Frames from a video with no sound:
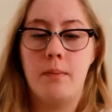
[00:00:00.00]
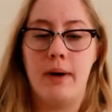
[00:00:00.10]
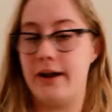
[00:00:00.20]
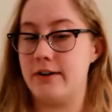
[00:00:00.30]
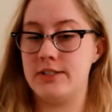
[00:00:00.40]

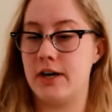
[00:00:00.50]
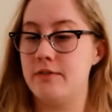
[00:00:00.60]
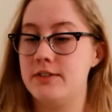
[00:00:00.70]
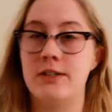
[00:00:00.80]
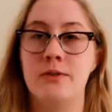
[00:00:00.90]
by
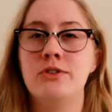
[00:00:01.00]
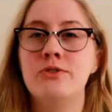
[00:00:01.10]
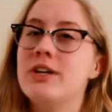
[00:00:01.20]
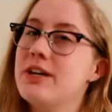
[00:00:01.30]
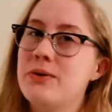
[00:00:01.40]
ourselves, and it
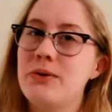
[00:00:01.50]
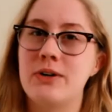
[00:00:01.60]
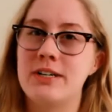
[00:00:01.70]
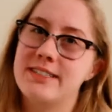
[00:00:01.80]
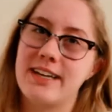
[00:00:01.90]
was really
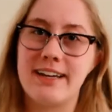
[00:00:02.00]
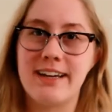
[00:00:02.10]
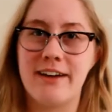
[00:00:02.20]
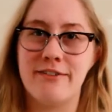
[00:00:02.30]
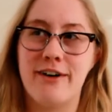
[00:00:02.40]
cool because
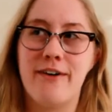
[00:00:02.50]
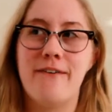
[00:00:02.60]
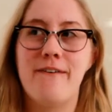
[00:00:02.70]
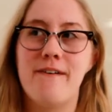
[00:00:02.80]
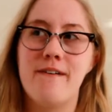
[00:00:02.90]
like I felt